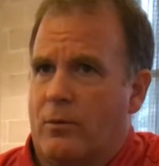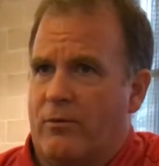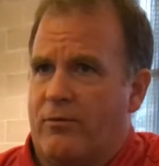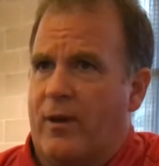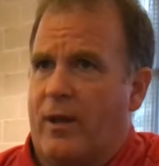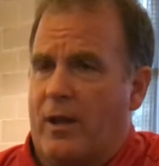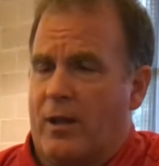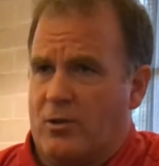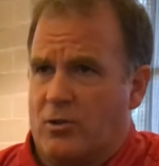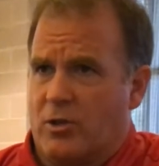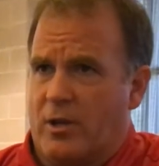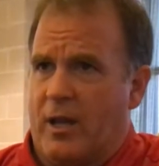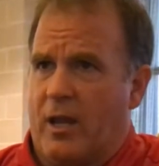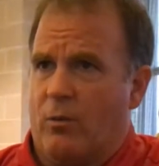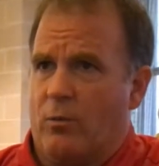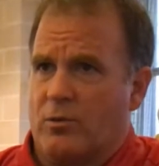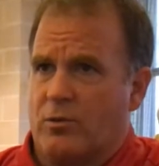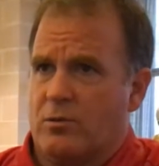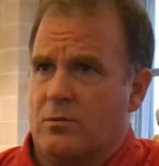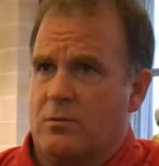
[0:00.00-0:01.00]
found out
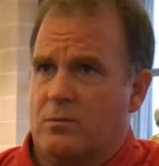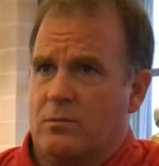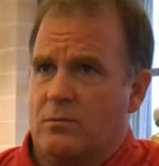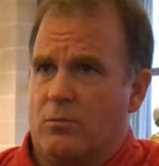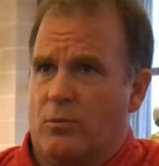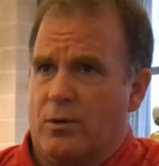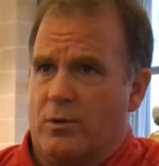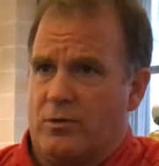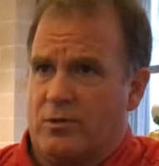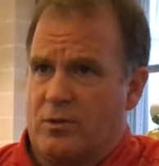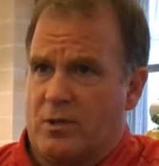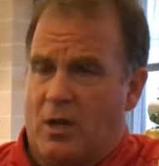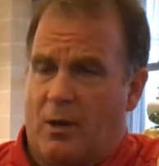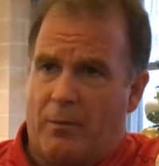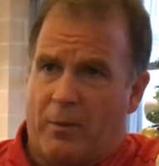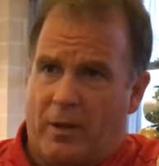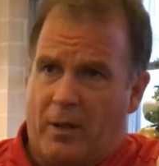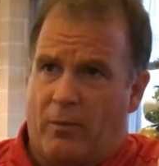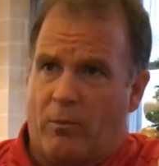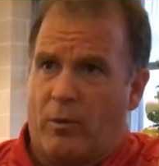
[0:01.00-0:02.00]
Junayd was
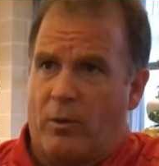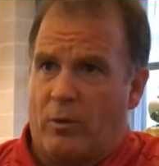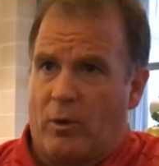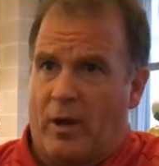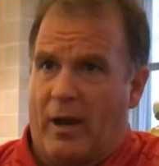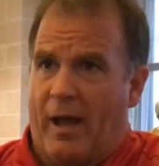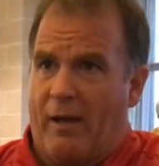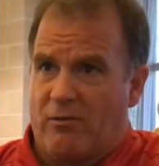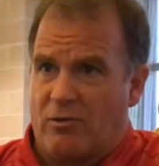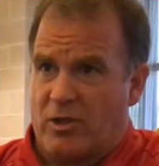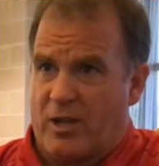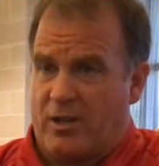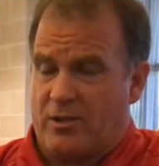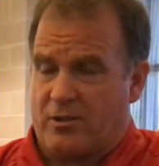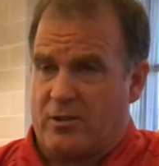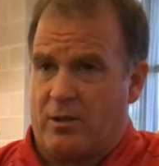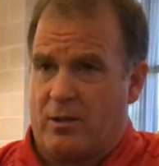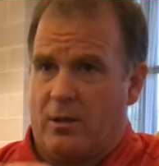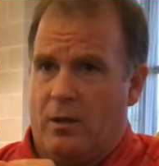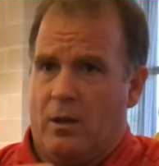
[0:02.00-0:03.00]
coming, and we were going to have a chance
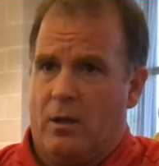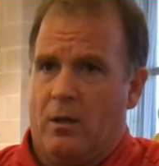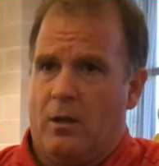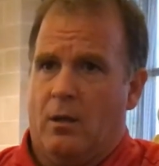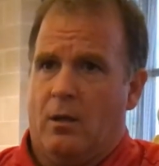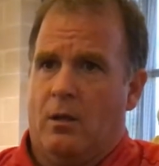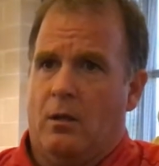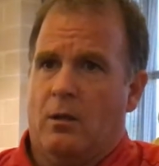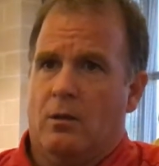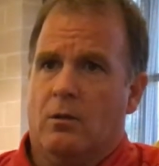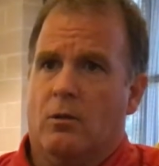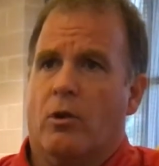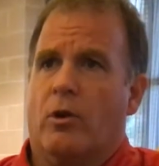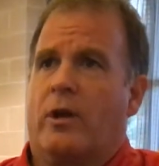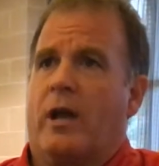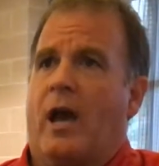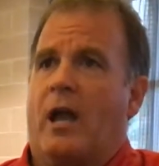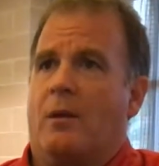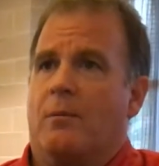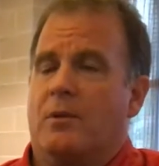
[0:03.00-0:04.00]
to
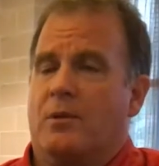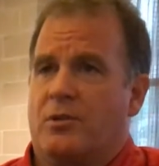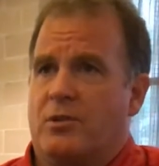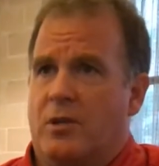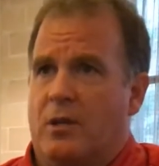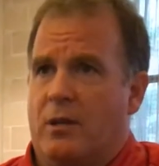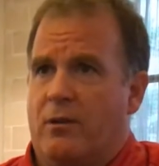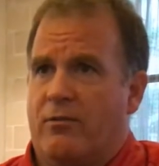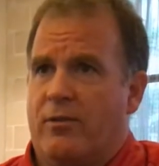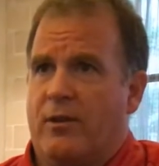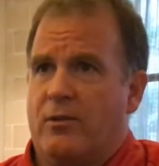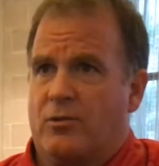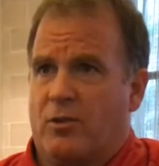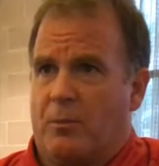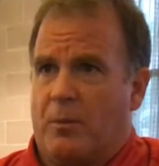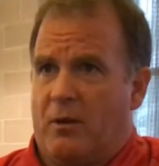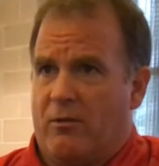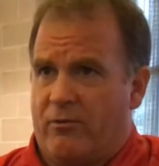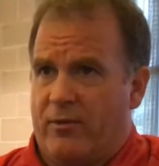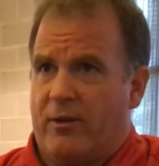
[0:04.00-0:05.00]
look at him and see if he was
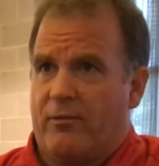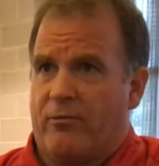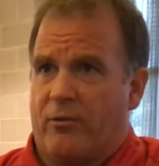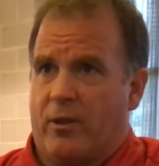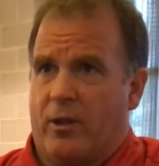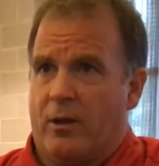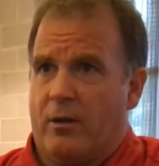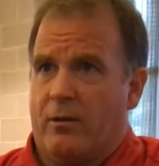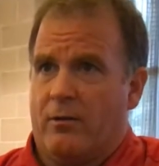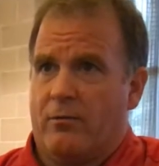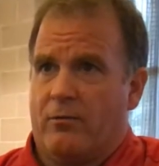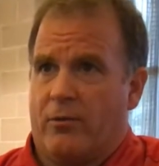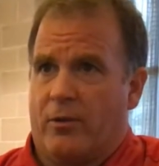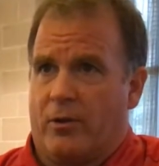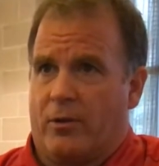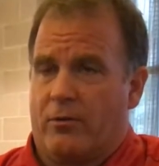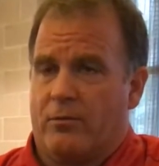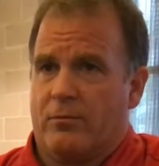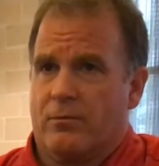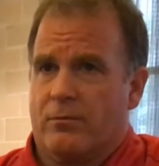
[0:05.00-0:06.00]
going to be a fit for the
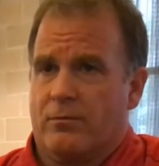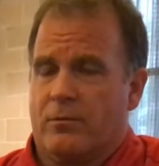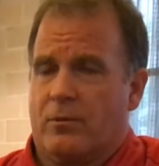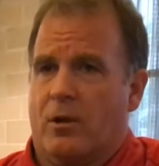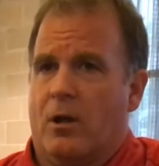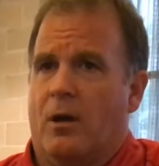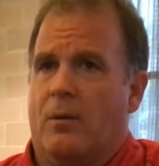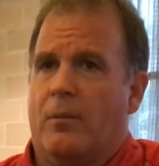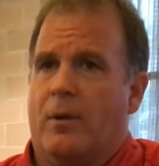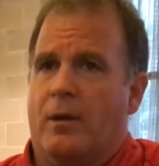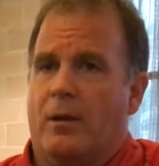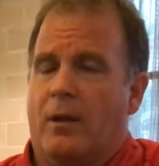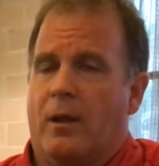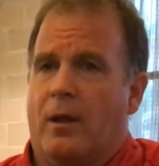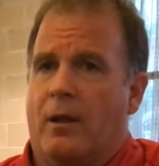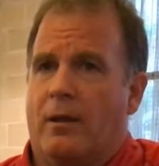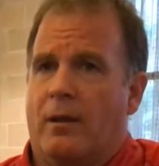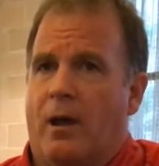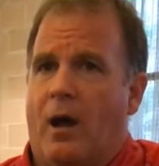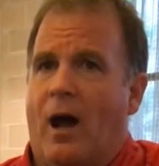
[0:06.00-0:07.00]
club,
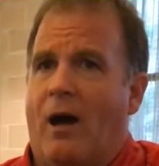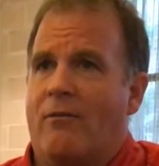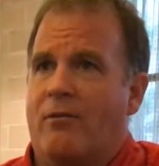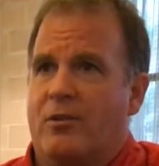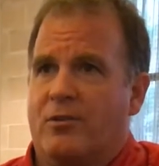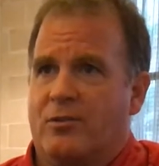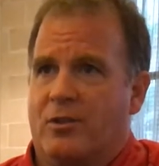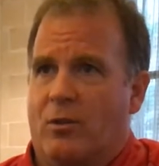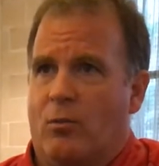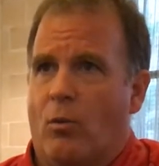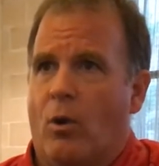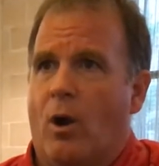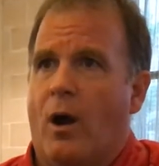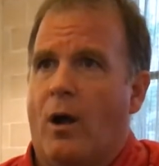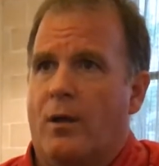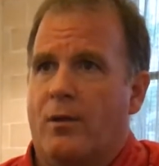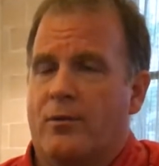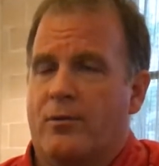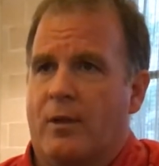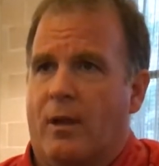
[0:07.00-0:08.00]
and obviously
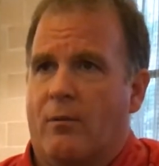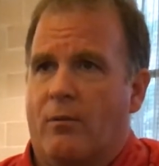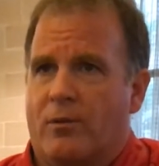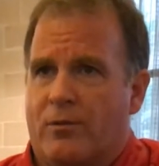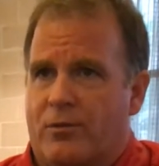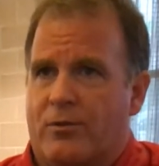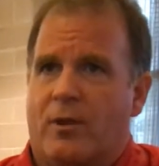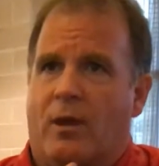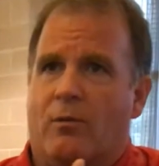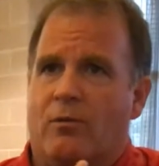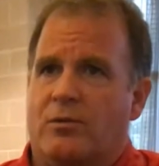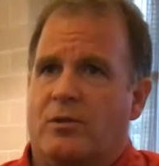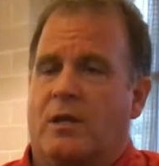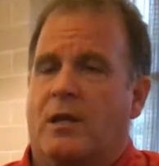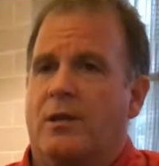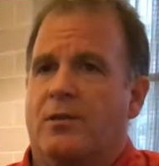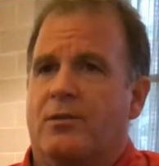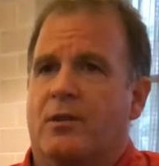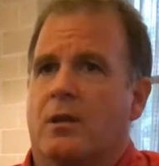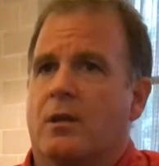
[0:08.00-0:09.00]
that was
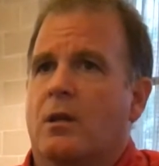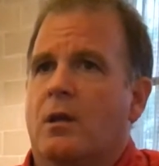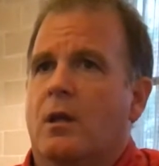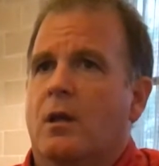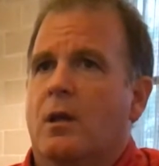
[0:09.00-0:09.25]
easy.